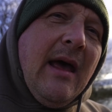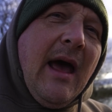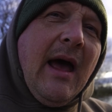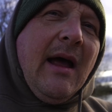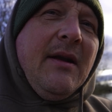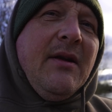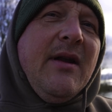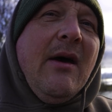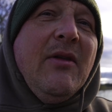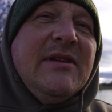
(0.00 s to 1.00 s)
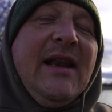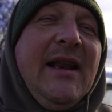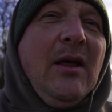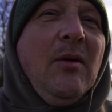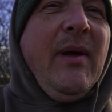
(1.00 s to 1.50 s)
and I know there's a
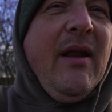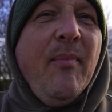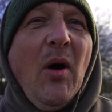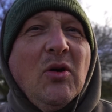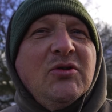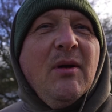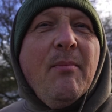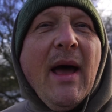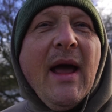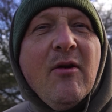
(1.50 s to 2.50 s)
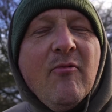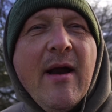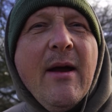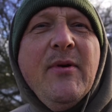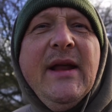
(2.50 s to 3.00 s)
little bit of parcel of bait
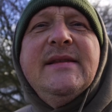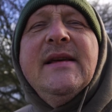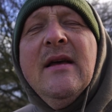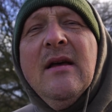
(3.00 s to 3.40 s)
around it.